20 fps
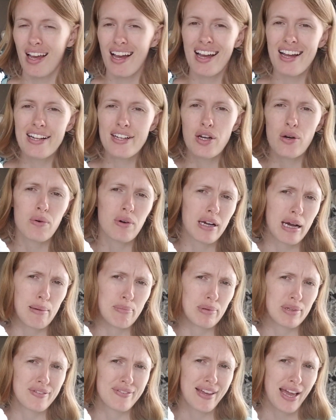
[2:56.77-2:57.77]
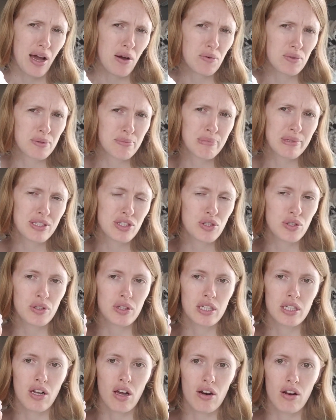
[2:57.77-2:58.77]
I know a couple of cows, but
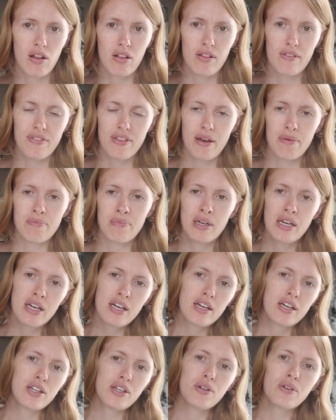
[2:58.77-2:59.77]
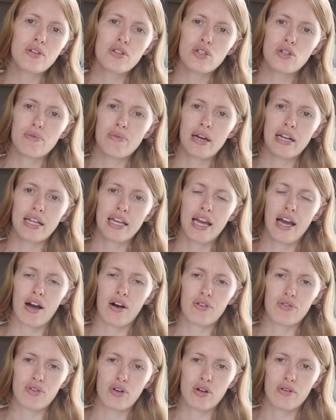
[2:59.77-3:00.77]
certainly not all of them. You could do a red
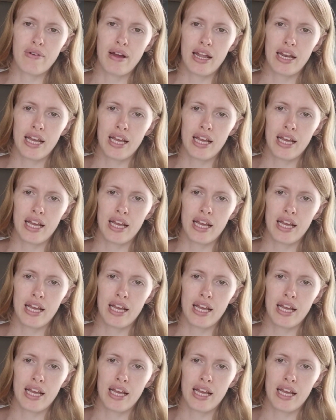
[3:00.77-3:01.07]
cow for a red